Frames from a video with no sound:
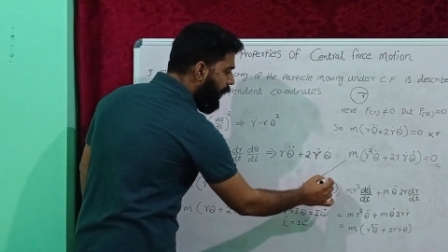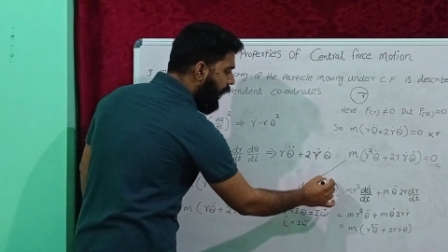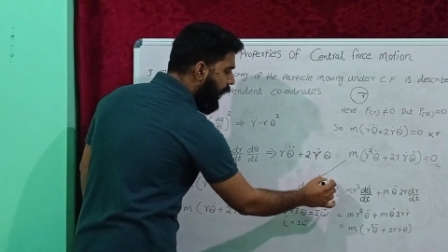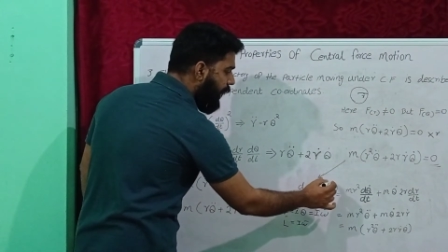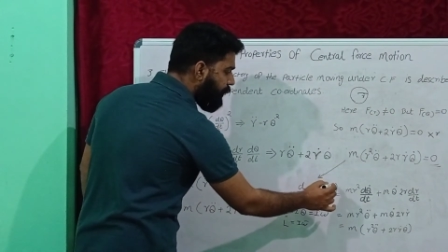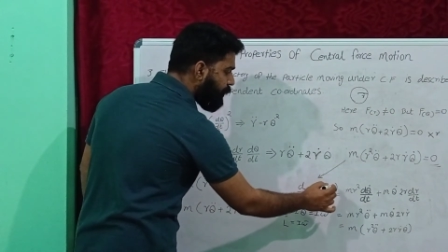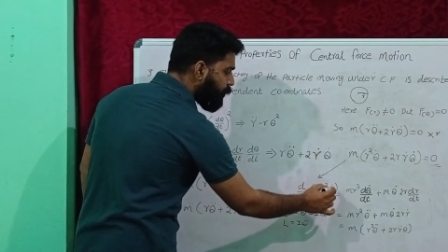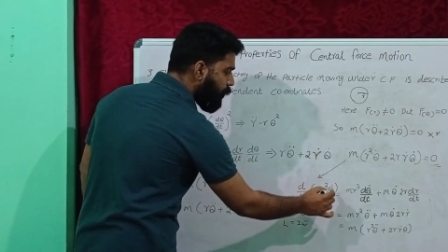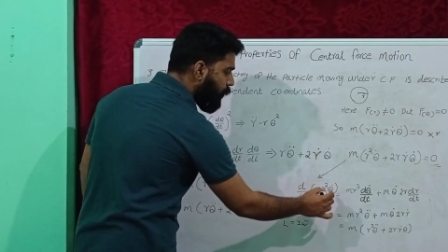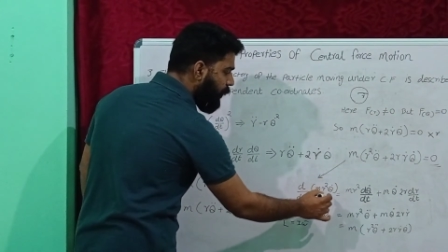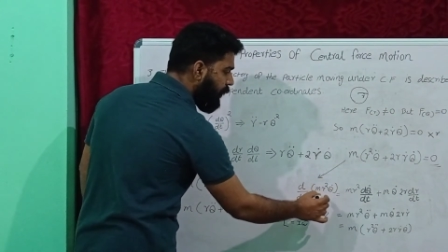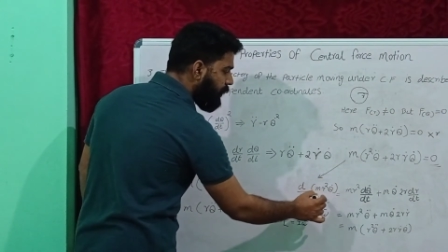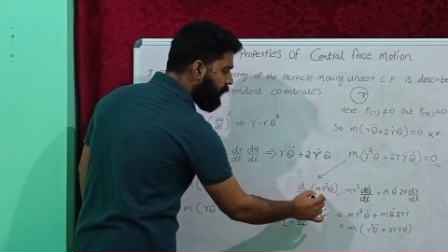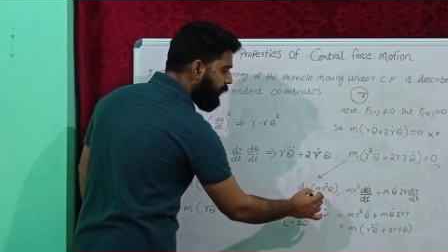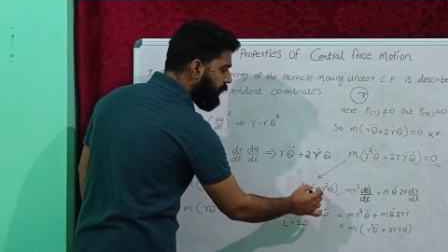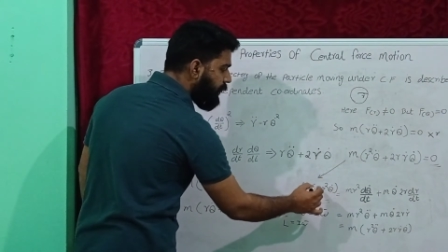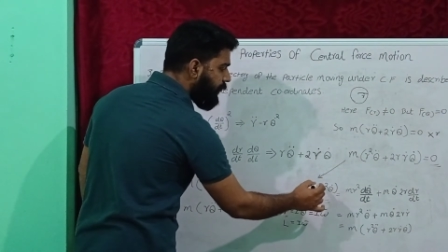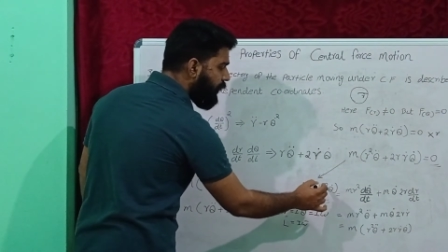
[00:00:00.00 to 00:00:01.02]
r square
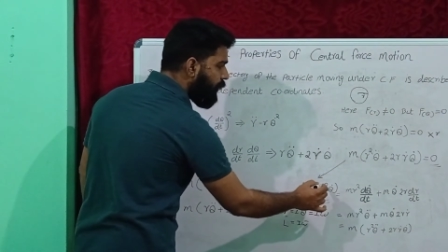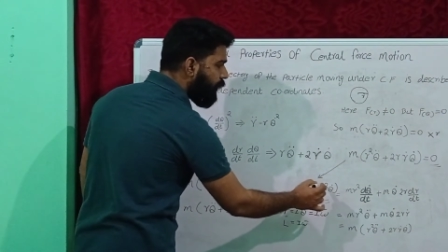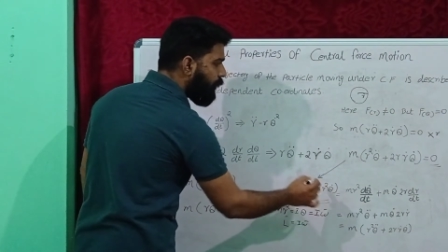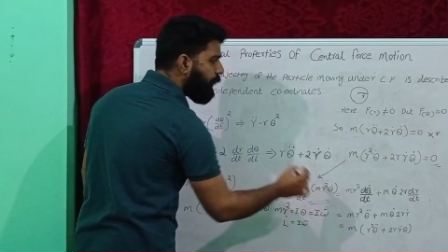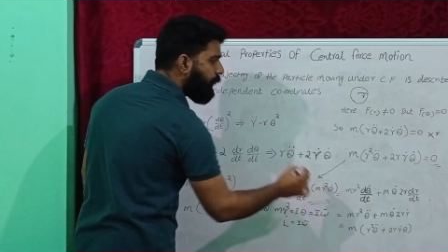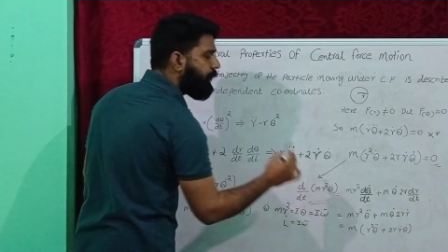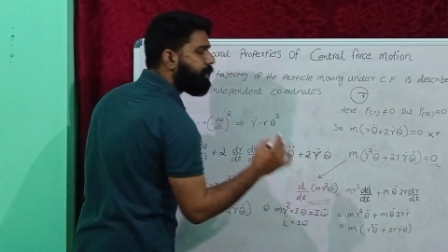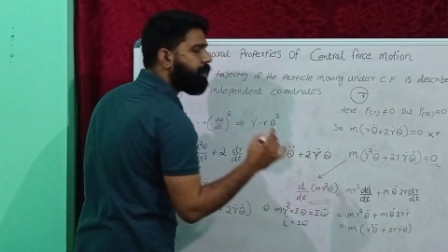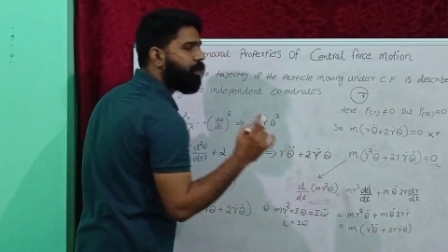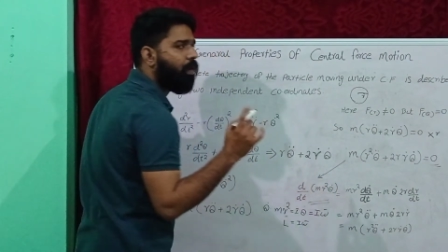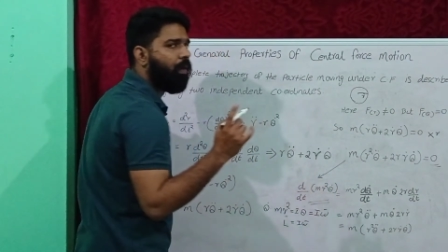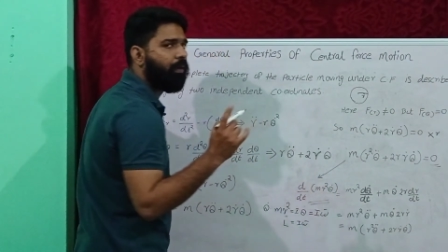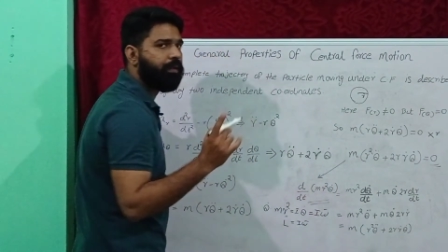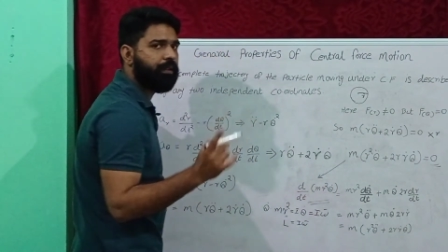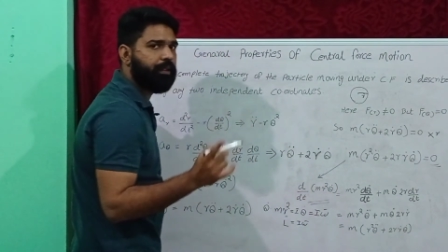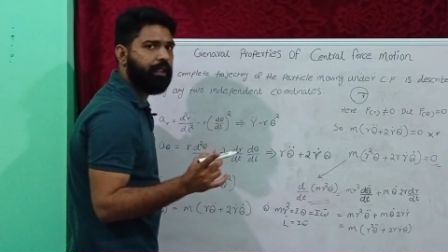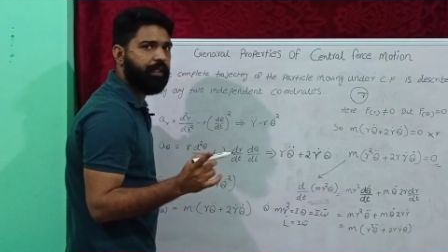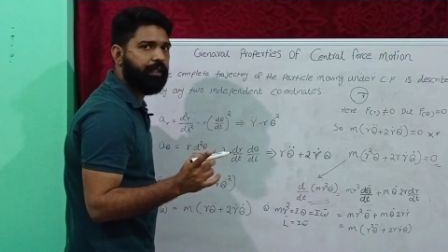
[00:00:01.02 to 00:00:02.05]
theta dot is
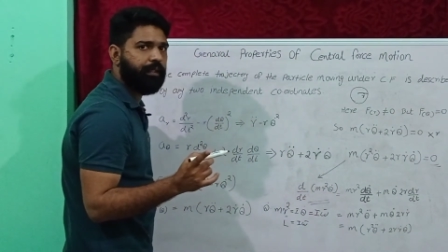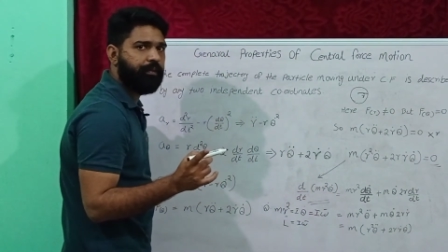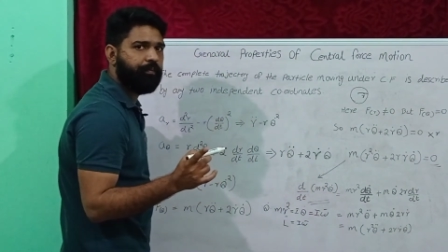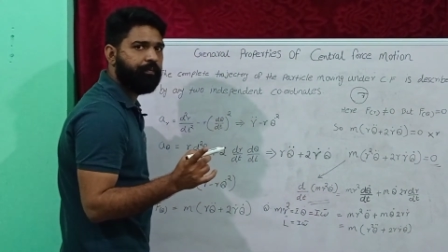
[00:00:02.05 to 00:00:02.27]
constant.